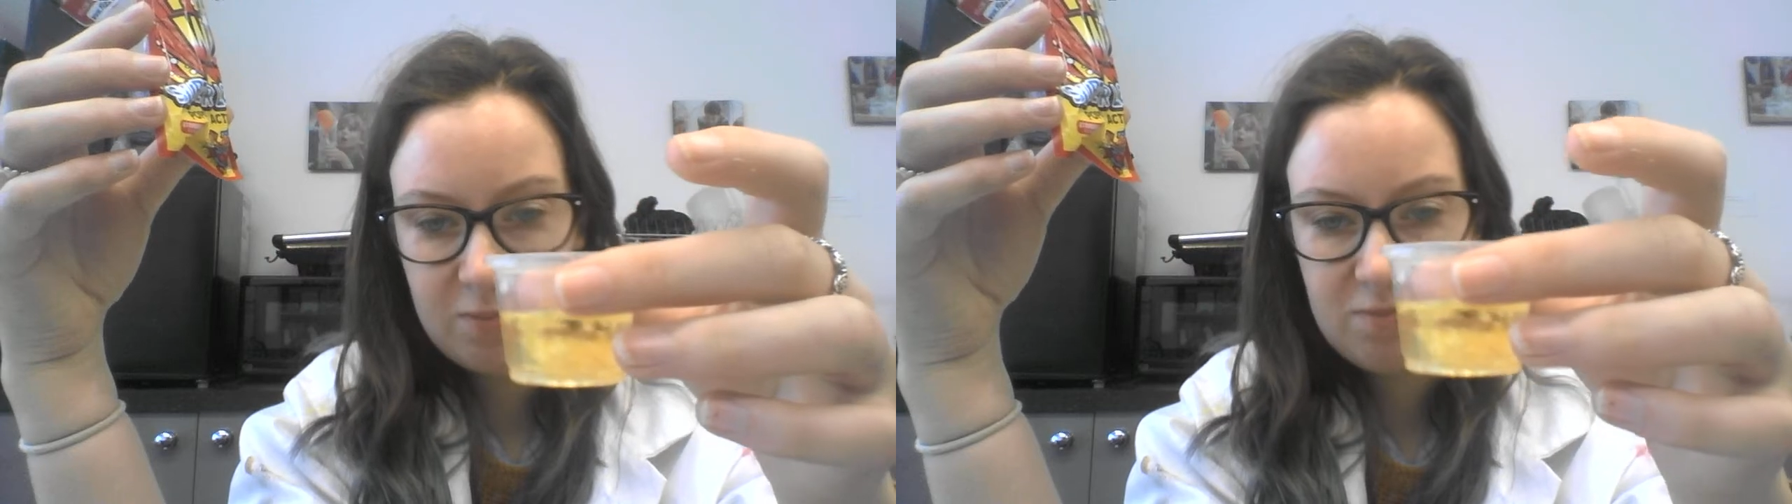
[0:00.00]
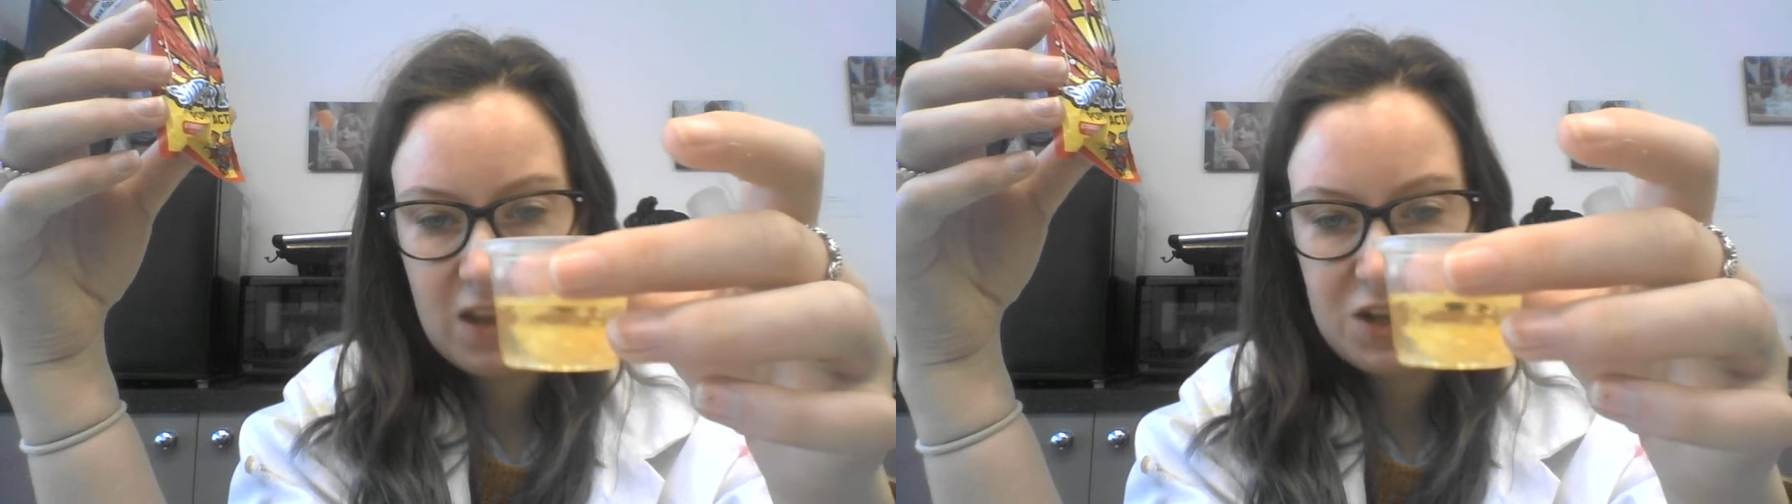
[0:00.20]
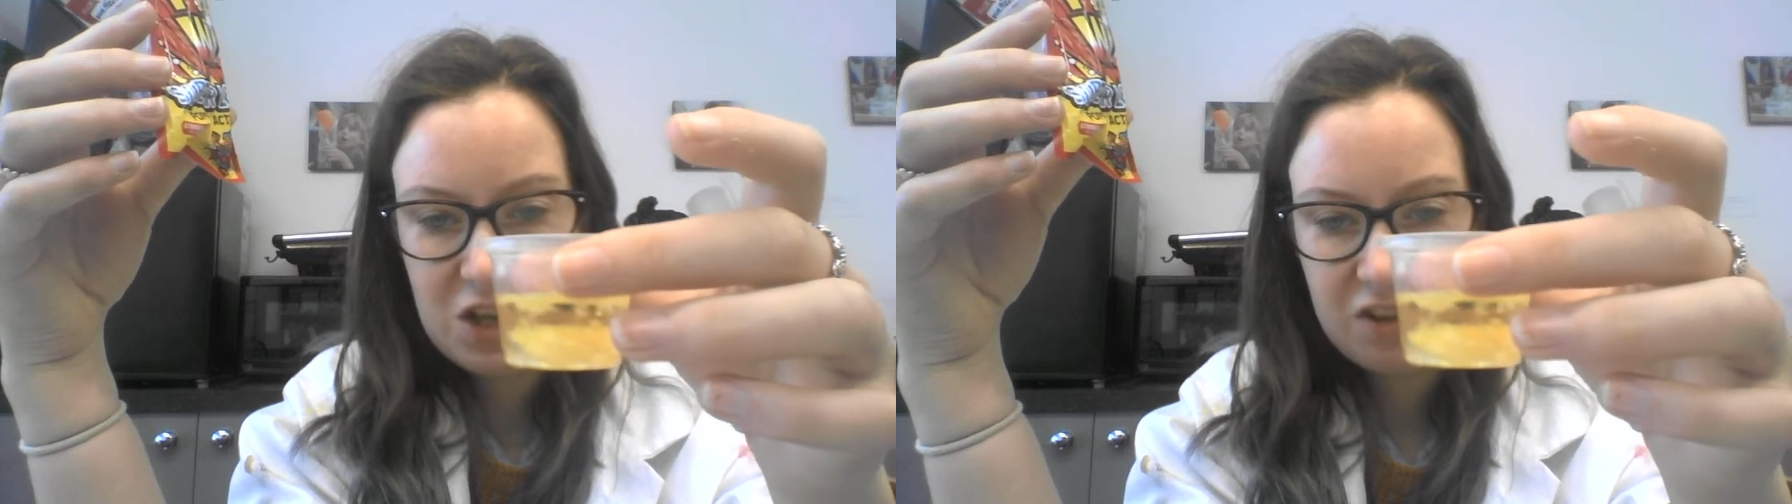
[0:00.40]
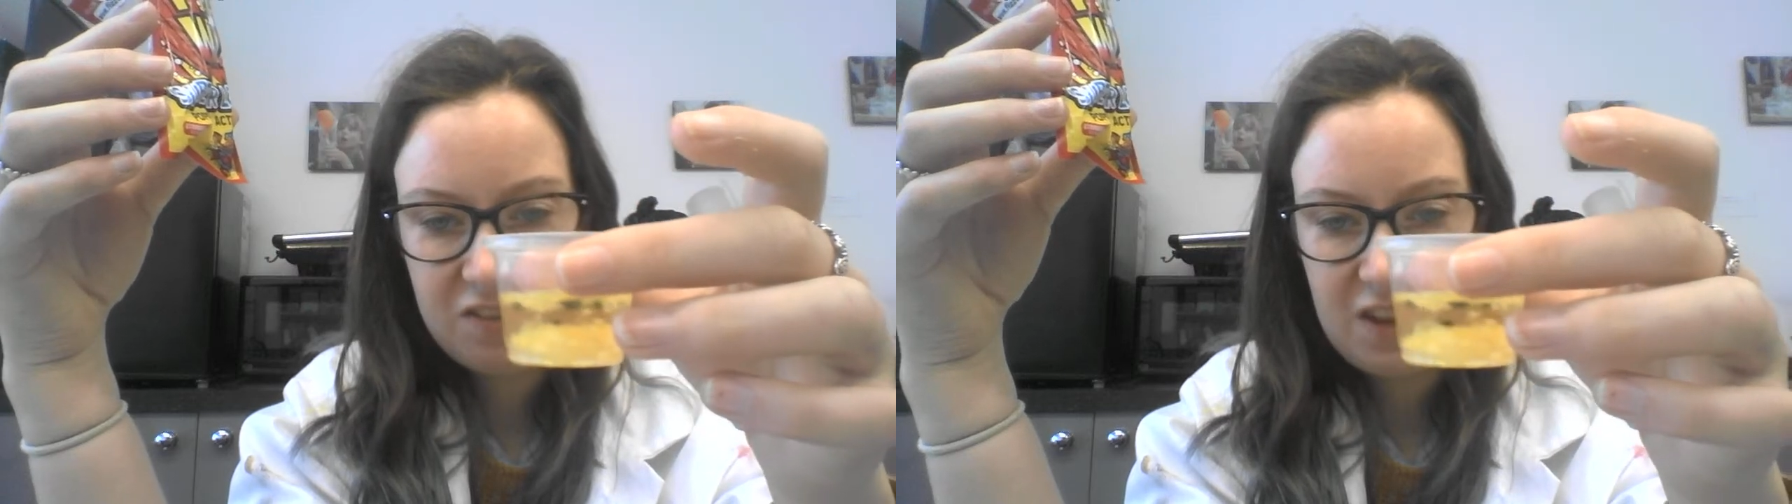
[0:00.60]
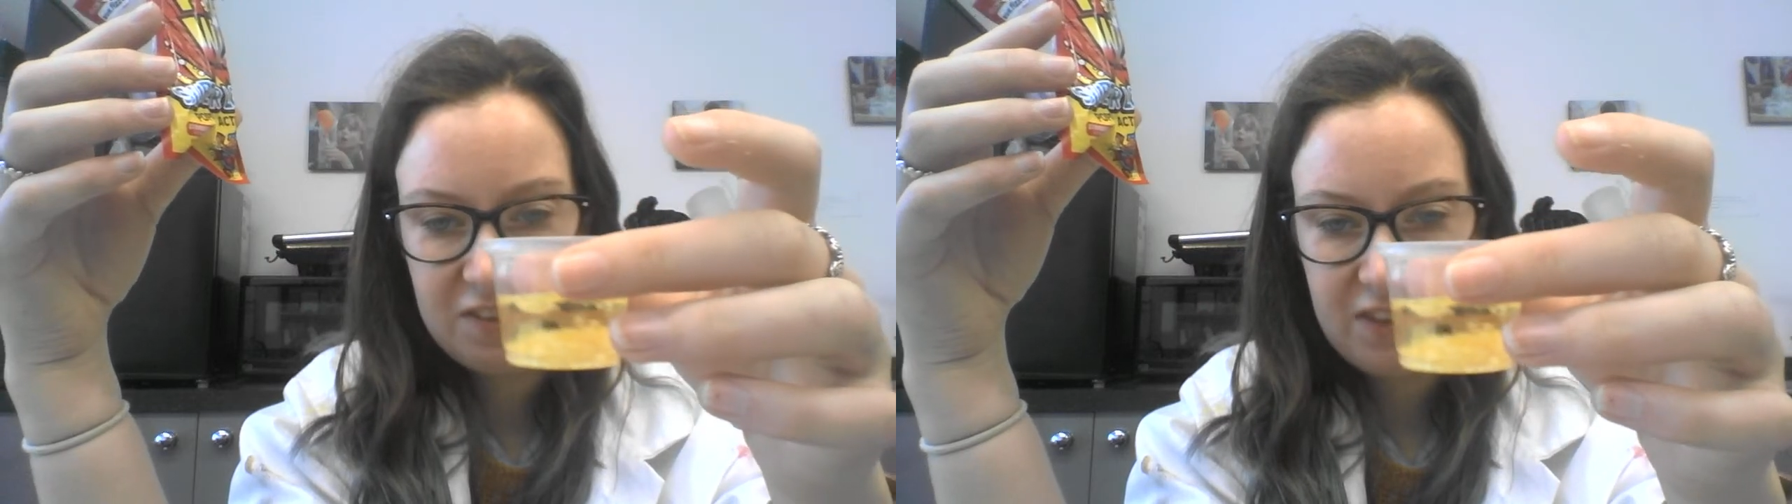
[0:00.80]
It just
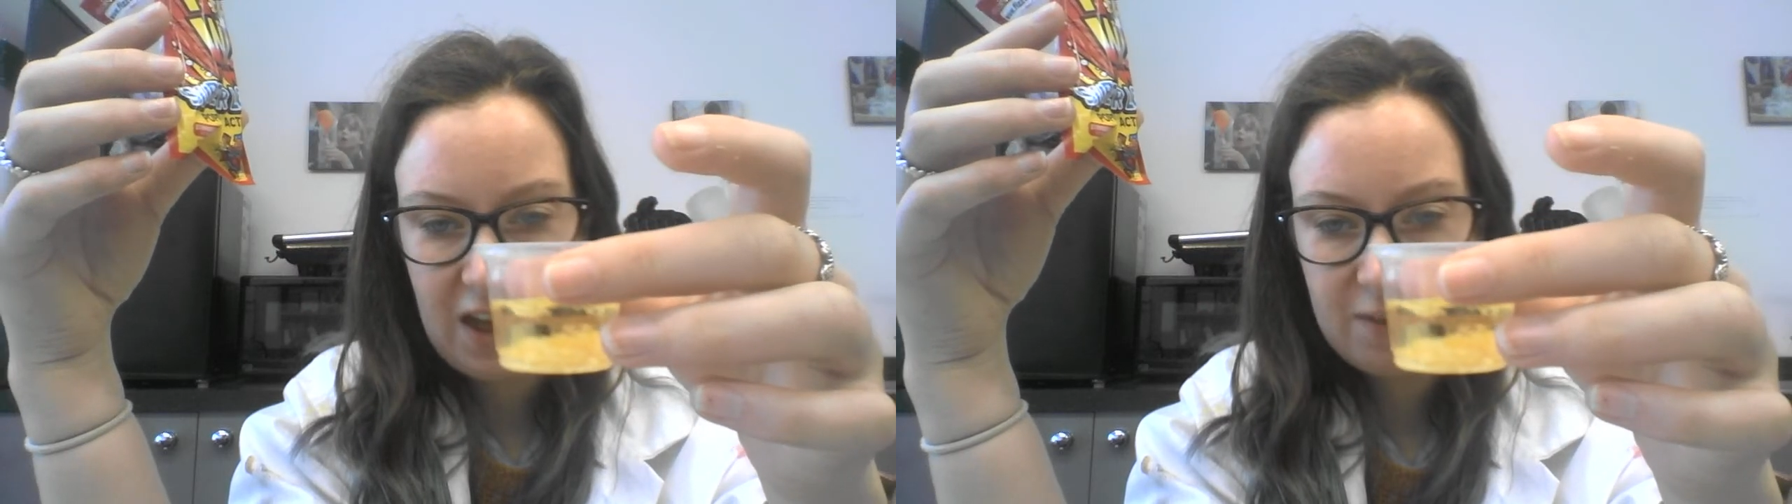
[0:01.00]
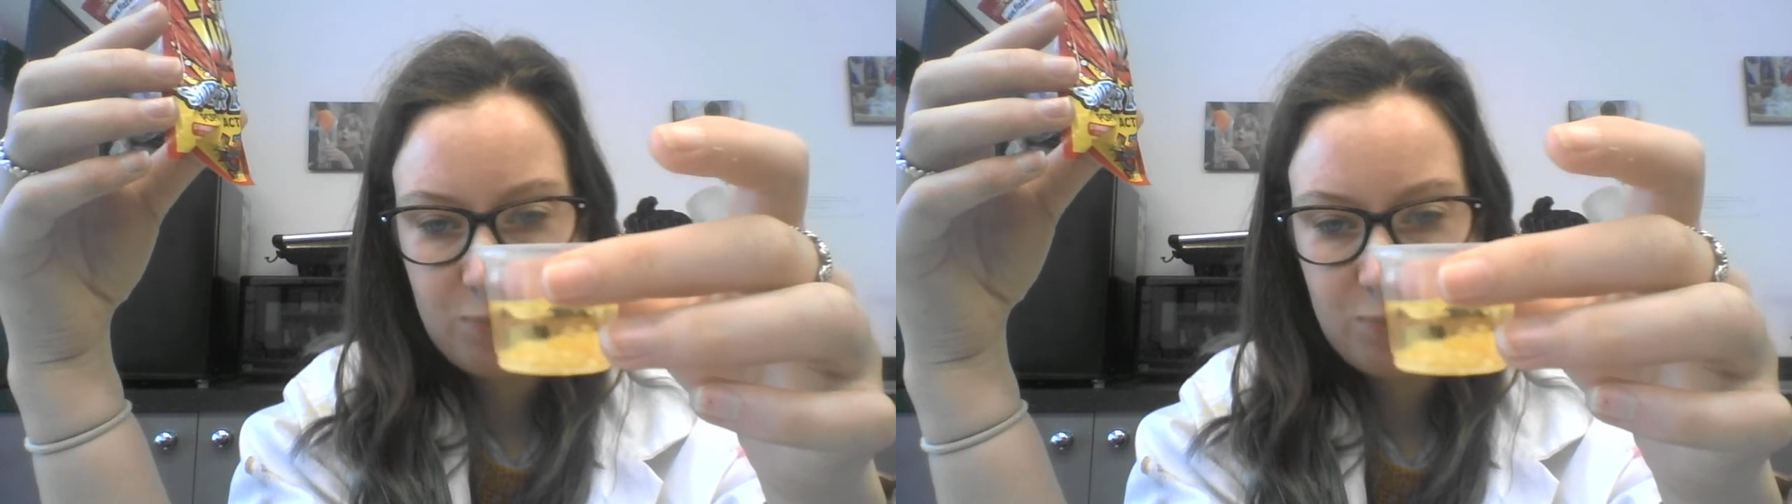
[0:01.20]
sits there.